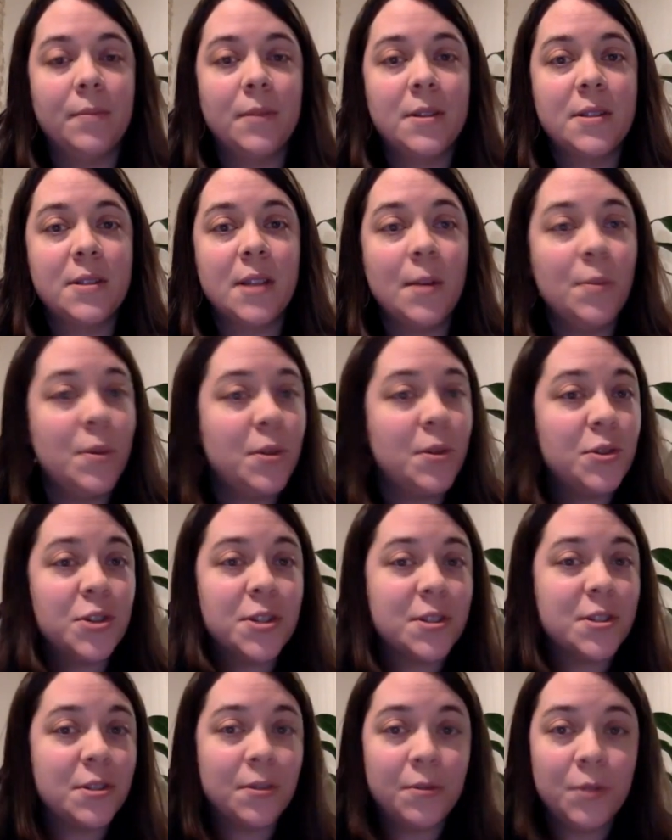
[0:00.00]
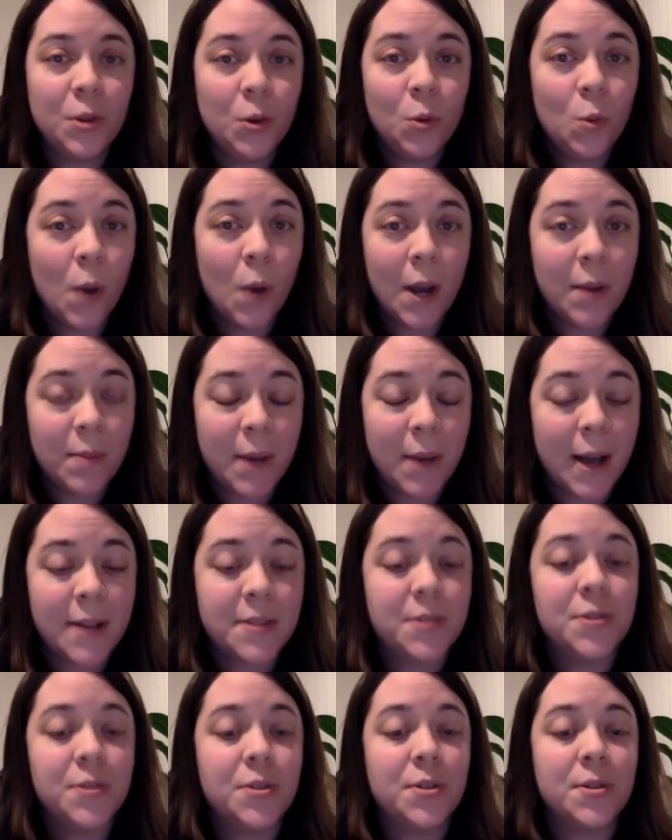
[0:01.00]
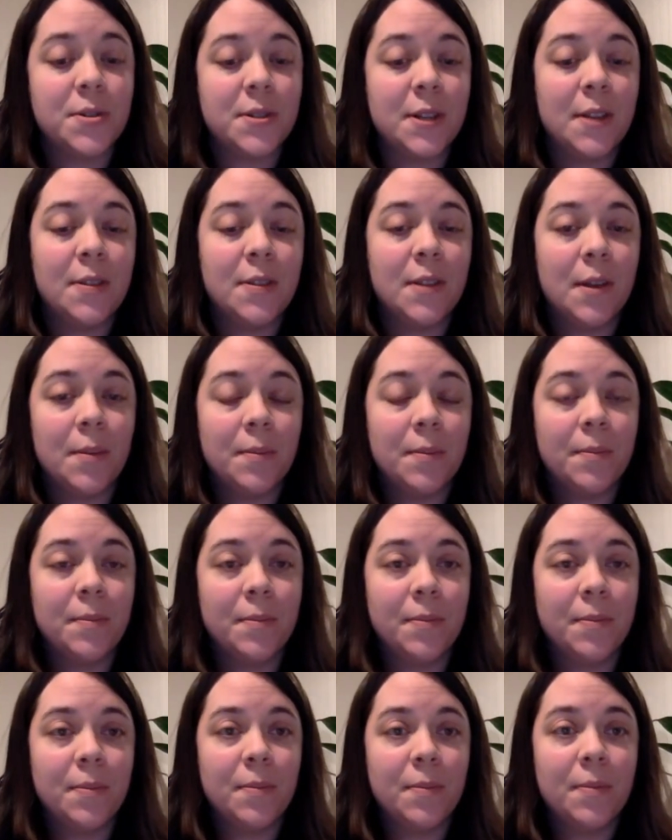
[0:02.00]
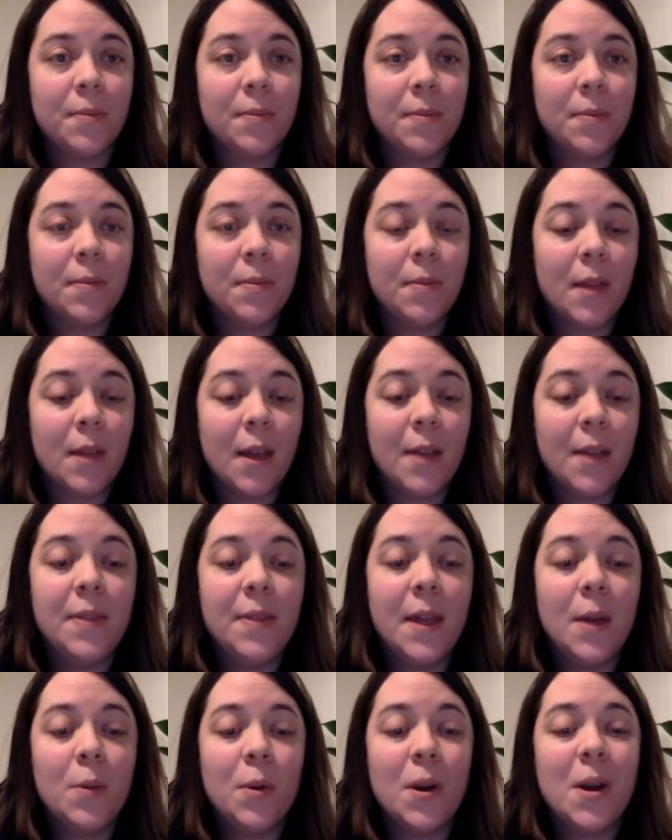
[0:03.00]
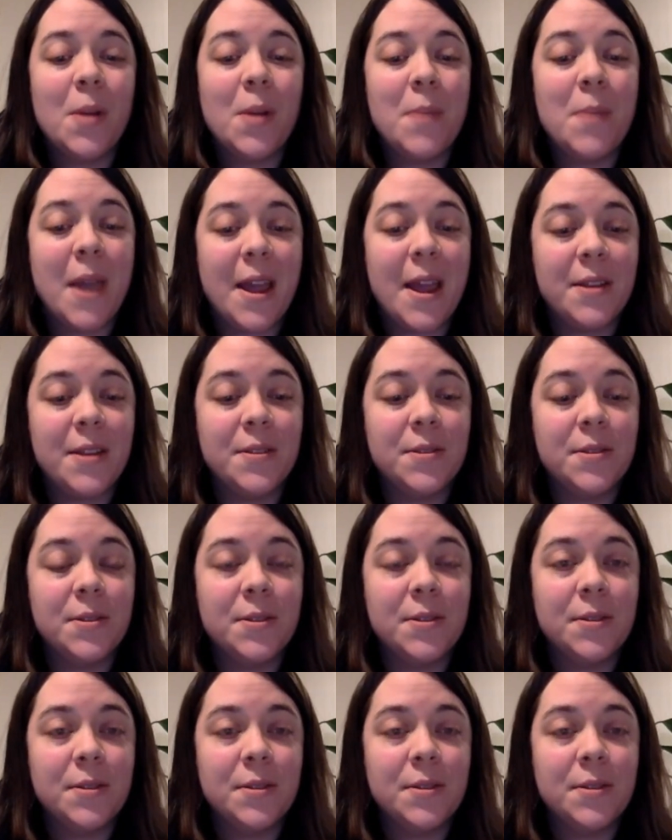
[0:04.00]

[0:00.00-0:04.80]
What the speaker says: some with just a few white passengers in them. And they were amazed.